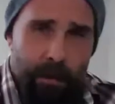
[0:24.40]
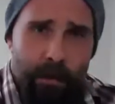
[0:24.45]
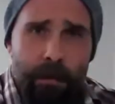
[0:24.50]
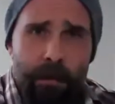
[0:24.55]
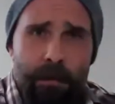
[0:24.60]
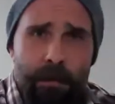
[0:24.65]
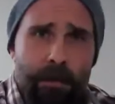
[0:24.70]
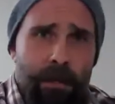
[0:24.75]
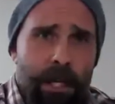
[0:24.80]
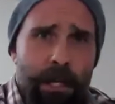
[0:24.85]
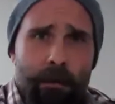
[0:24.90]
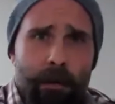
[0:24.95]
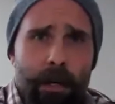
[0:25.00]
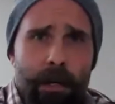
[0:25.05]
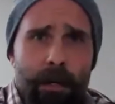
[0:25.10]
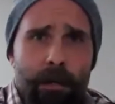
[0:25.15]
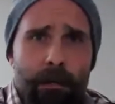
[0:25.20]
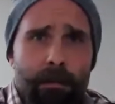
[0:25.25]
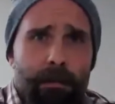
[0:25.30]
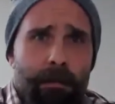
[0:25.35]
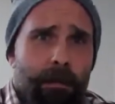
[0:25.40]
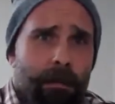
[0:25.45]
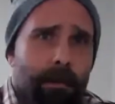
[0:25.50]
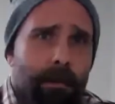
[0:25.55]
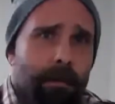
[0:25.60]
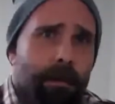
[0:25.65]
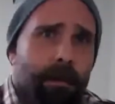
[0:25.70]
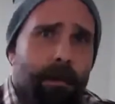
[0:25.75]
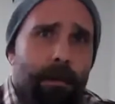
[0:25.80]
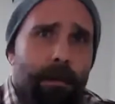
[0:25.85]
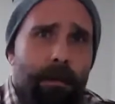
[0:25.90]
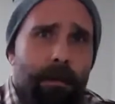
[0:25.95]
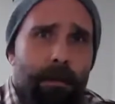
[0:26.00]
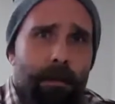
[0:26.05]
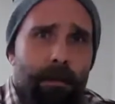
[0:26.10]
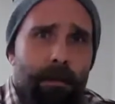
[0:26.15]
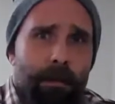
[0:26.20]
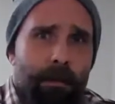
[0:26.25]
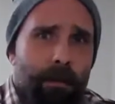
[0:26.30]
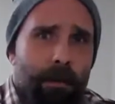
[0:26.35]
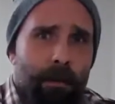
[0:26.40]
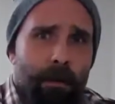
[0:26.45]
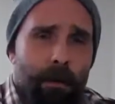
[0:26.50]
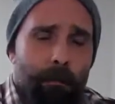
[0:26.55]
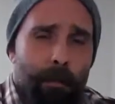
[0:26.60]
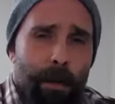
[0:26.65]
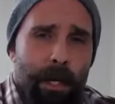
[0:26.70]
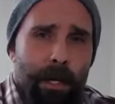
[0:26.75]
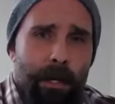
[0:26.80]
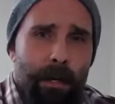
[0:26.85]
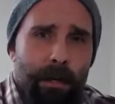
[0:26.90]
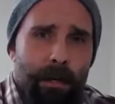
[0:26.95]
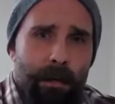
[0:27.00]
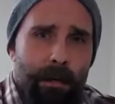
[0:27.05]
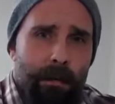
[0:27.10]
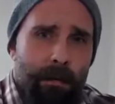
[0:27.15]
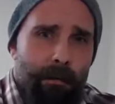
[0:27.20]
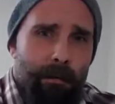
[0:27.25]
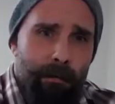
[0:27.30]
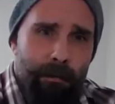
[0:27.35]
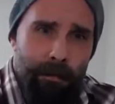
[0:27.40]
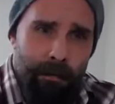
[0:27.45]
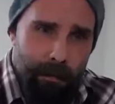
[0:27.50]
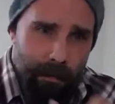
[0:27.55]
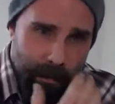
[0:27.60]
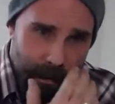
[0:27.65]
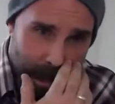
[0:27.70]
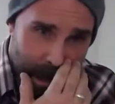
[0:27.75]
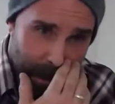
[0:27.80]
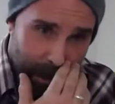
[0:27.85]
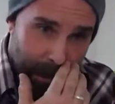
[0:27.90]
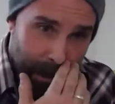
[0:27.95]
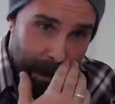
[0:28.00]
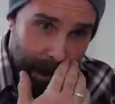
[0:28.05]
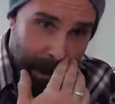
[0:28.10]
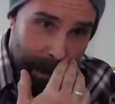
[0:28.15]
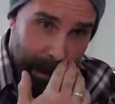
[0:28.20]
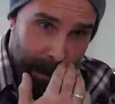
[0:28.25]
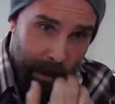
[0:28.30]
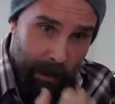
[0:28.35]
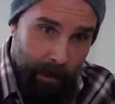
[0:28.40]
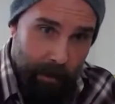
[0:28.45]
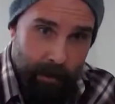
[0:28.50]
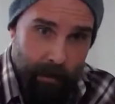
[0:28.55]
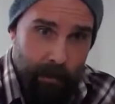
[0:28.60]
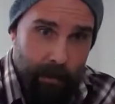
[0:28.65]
secret European technique